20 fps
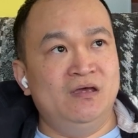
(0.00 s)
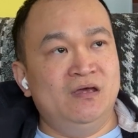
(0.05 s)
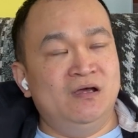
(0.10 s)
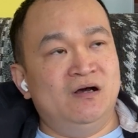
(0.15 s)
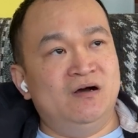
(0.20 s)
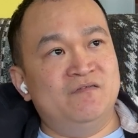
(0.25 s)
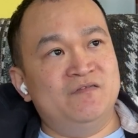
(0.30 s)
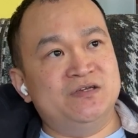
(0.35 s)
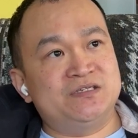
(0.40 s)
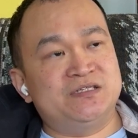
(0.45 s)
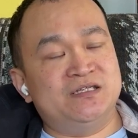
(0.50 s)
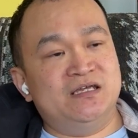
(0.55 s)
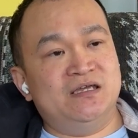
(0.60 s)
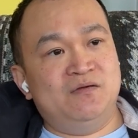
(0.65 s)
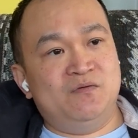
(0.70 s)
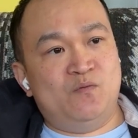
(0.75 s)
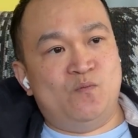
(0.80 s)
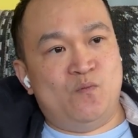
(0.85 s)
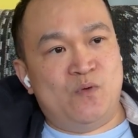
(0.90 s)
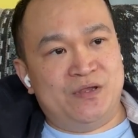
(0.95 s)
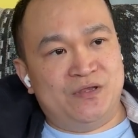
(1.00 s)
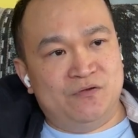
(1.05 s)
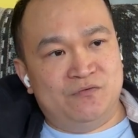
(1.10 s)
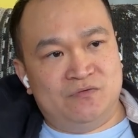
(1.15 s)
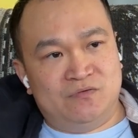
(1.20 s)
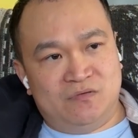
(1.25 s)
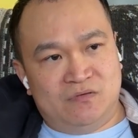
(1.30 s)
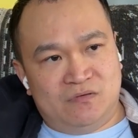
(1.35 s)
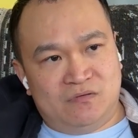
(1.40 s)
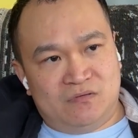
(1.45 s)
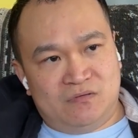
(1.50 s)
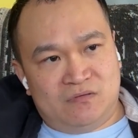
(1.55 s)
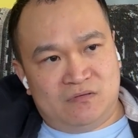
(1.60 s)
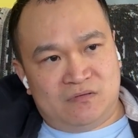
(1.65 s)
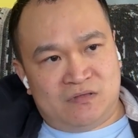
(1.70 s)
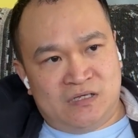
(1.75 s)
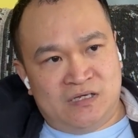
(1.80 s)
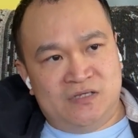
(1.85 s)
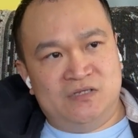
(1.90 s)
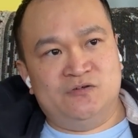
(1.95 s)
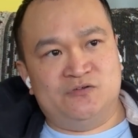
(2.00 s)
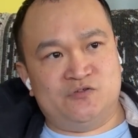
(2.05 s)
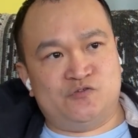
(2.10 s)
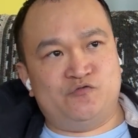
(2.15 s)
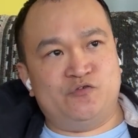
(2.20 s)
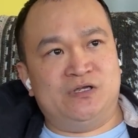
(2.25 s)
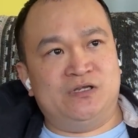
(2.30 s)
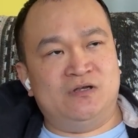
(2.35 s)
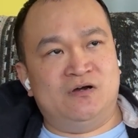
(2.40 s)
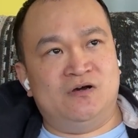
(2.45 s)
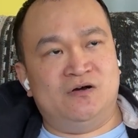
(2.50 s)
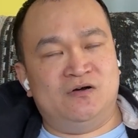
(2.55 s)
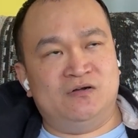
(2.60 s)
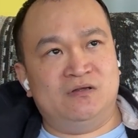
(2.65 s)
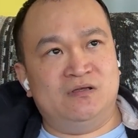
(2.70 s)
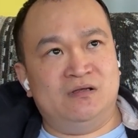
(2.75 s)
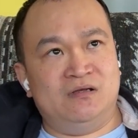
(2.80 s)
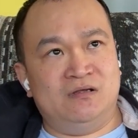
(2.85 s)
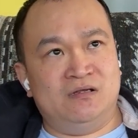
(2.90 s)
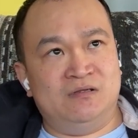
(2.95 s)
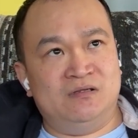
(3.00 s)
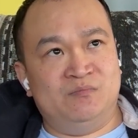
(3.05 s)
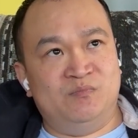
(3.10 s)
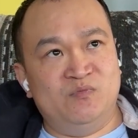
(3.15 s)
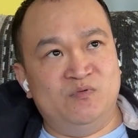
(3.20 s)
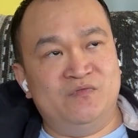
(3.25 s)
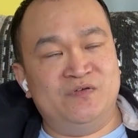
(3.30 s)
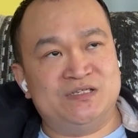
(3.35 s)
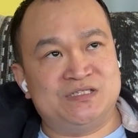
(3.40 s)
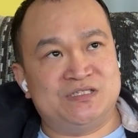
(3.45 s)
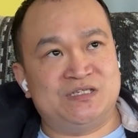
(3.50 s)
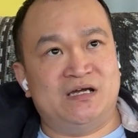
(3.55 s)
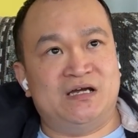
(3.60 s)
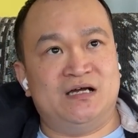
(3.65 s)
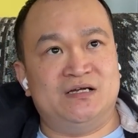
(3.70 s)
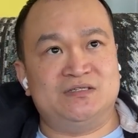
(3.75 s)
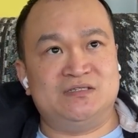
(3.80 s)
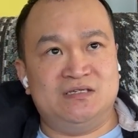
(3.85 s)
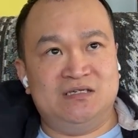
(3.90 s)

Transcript: Obviously, when you turn your screen on, the movie starts.